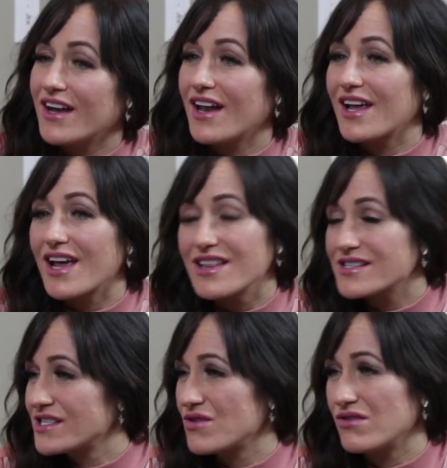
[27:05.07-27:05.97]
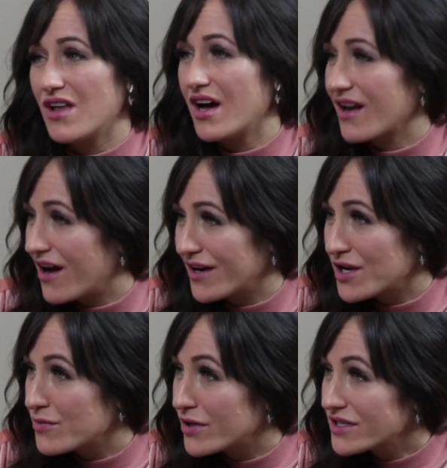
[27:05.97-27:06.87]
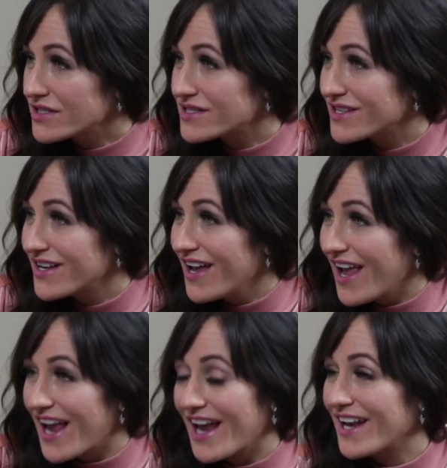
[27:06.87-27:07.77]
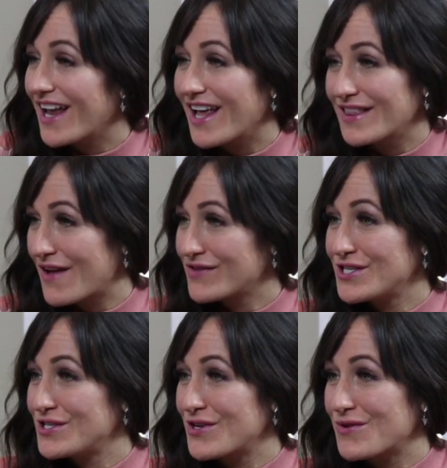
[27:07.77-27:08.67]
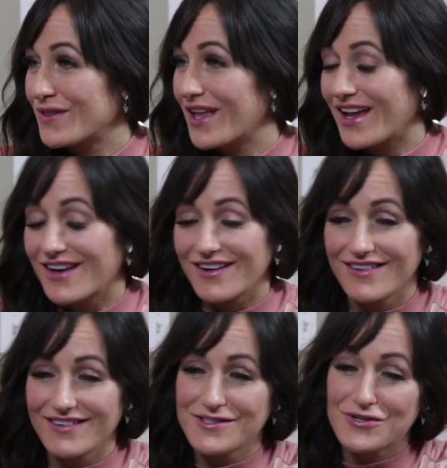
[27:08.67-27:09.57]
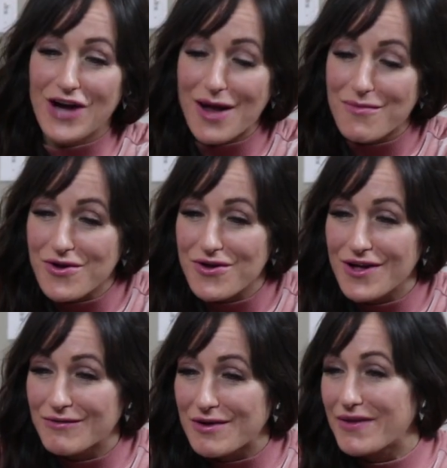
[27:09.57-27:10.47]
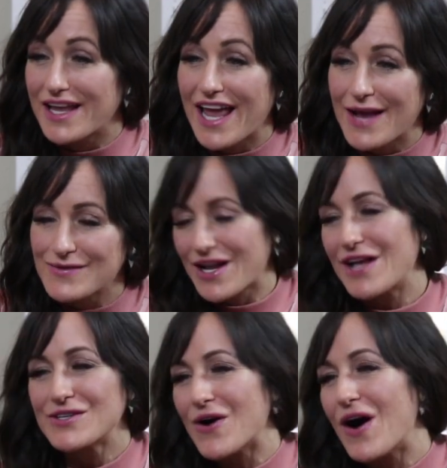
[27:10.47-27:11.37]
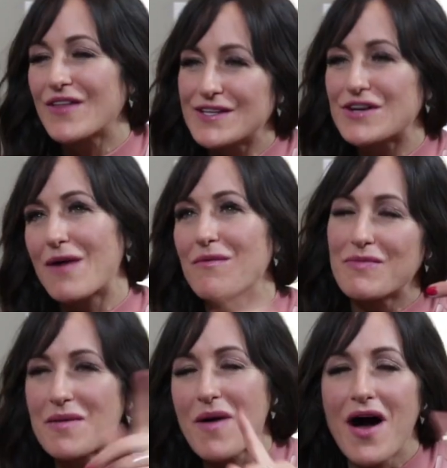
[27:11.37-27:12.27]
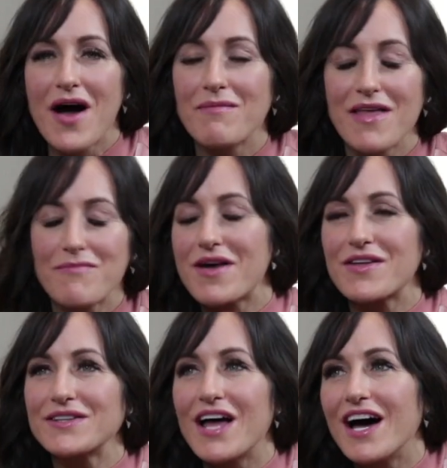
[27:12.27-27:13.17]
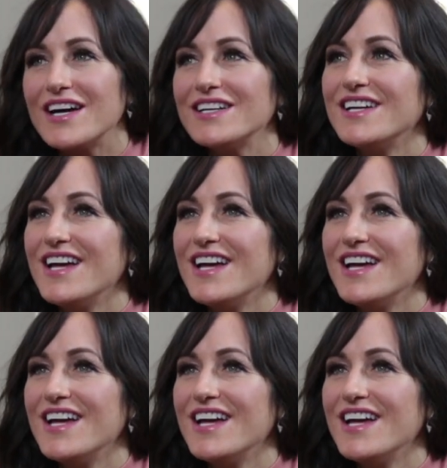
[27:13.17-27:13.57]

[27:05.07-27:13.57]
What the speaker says: And, like, I listen to a lot of audiobooks. And I love to do, like, Scrabble, and we play games. Like, I do online Scrabble with my mother-in-law.